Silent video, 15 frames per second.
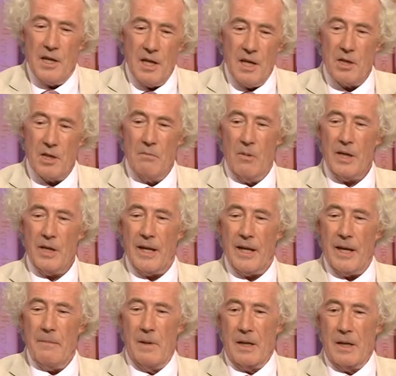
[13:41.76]
It's not a democracy, it's a
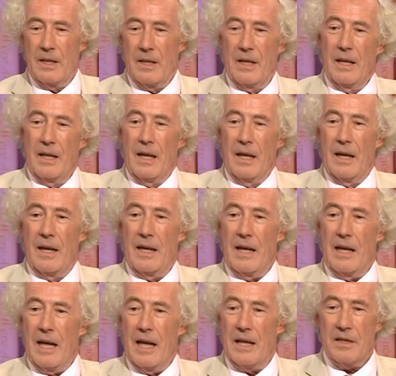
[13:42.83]
monarchy.
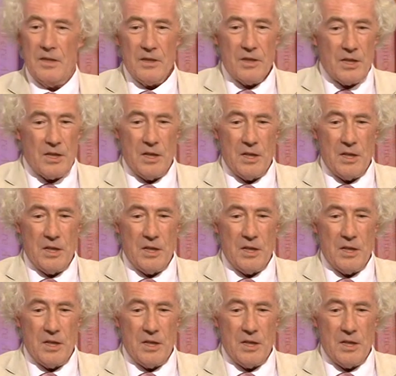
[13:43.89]
And